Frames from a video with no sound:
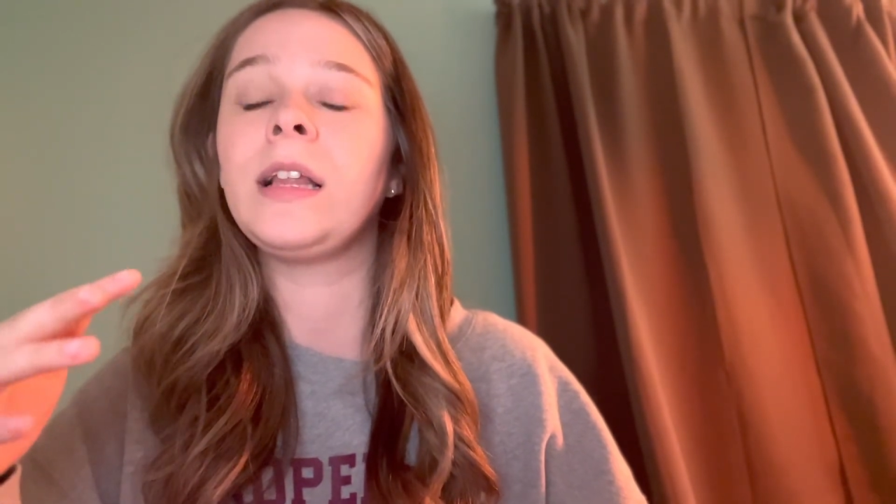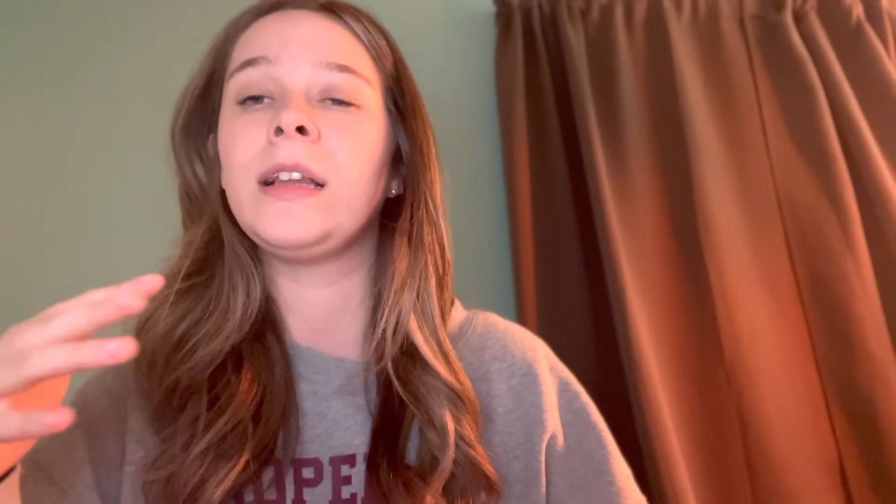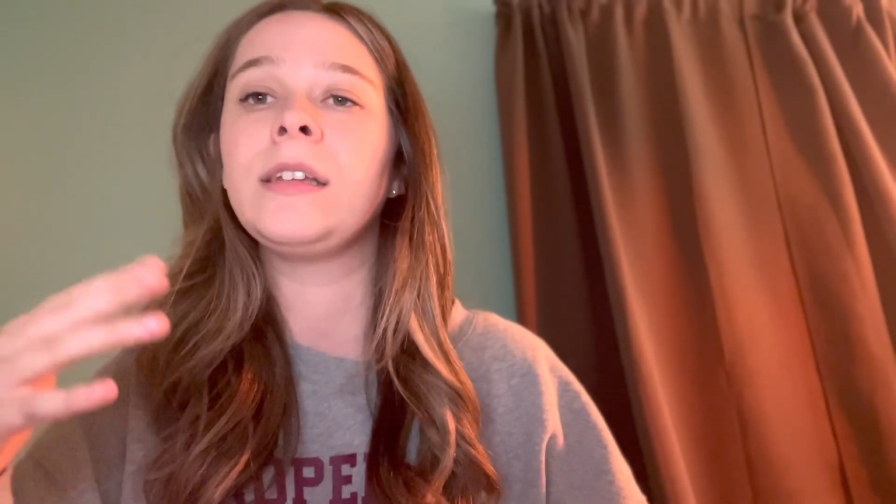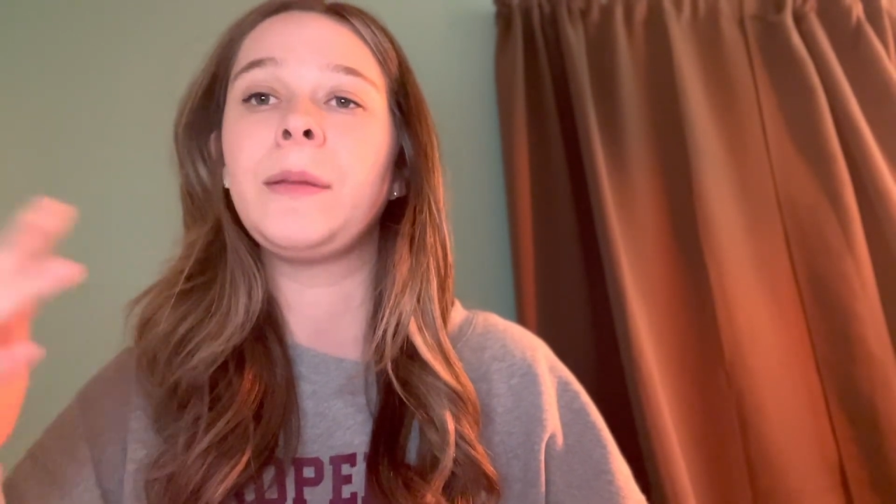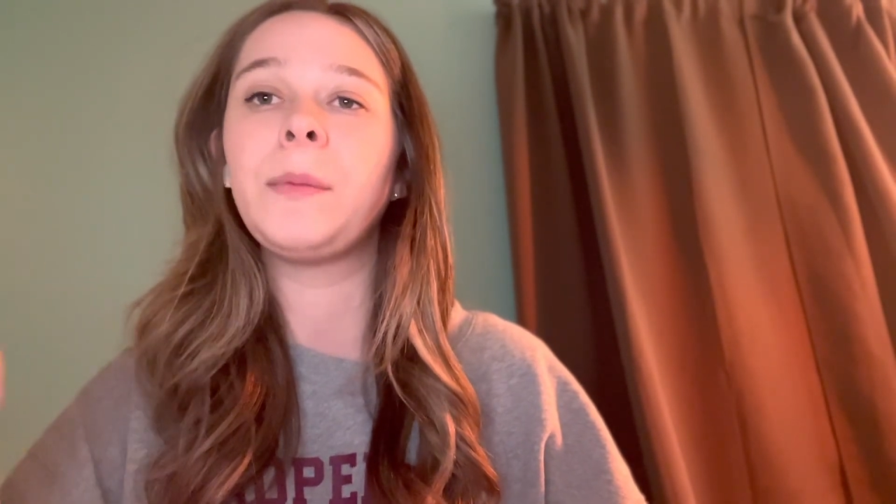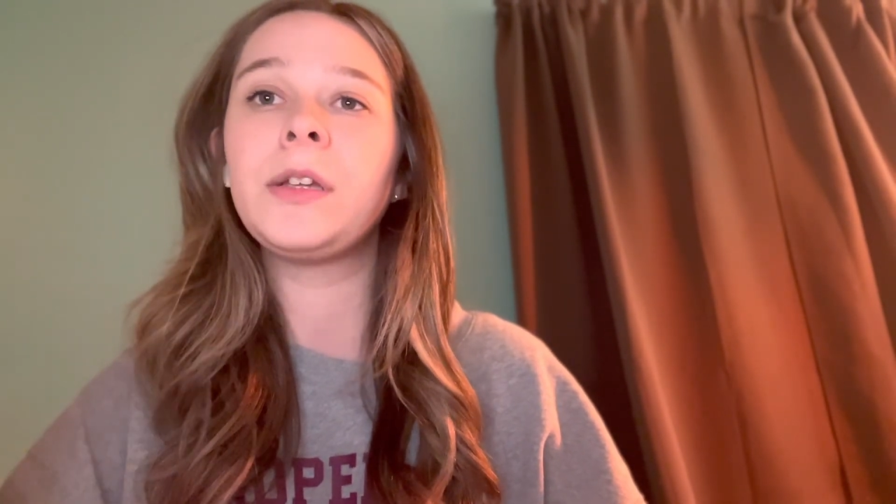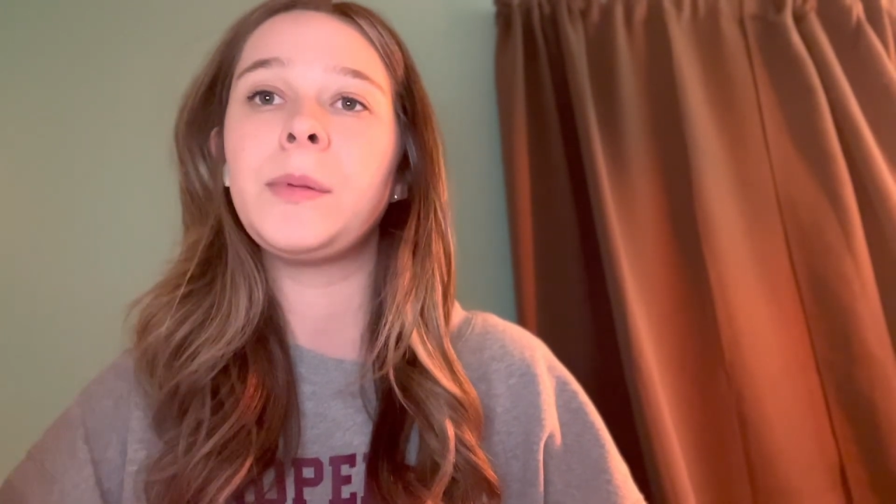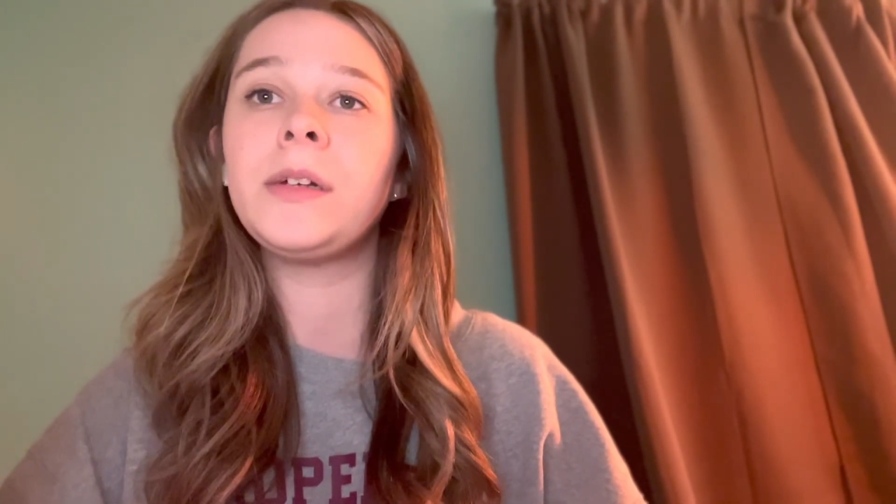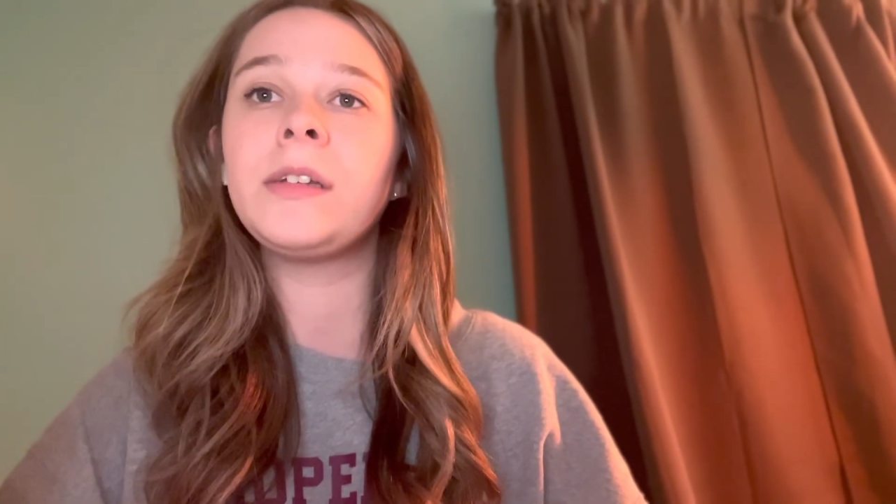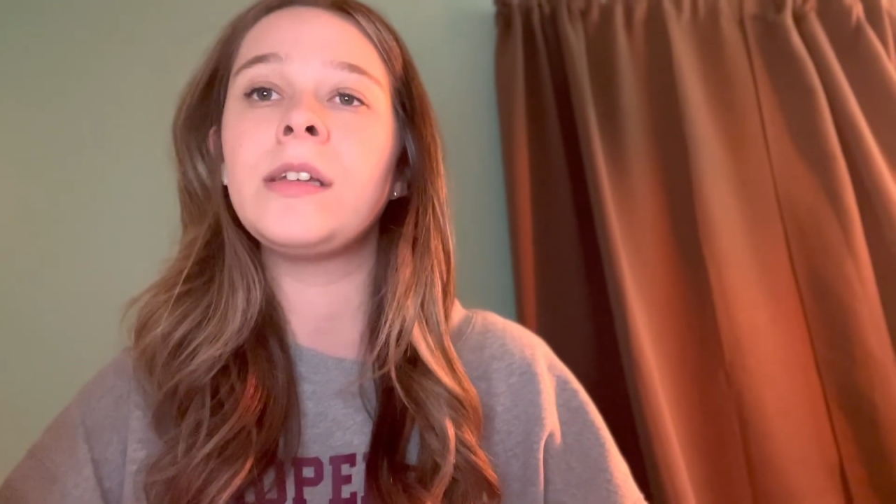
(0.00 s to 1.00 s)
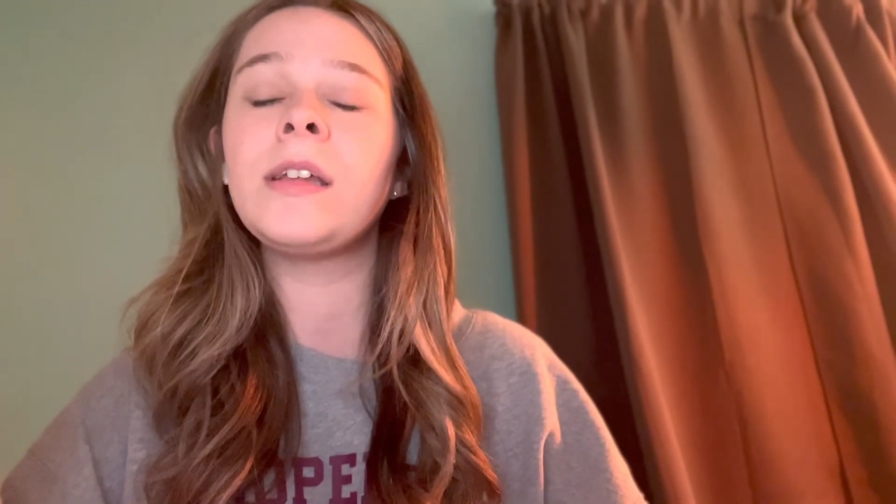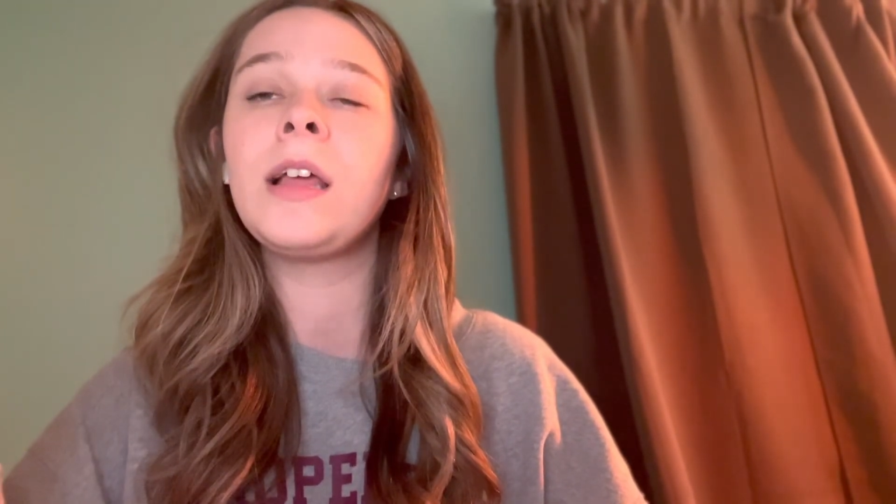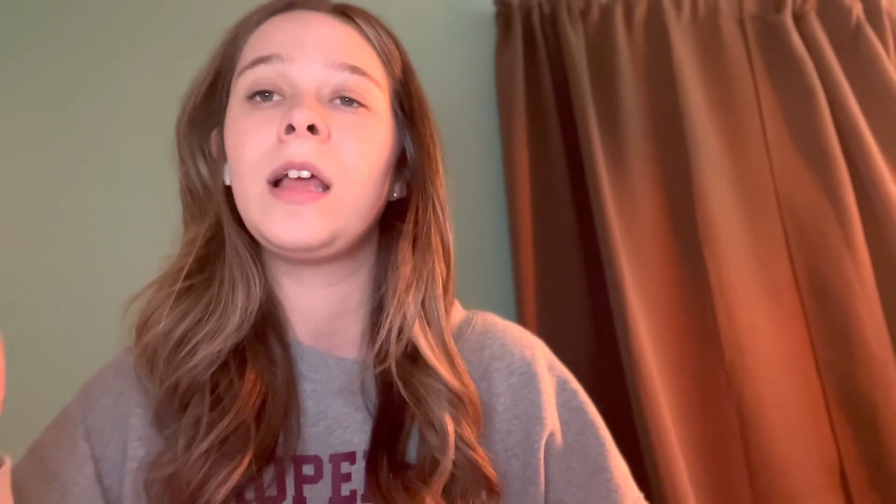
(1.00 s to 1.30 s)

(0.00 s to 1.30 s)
and the same experiences,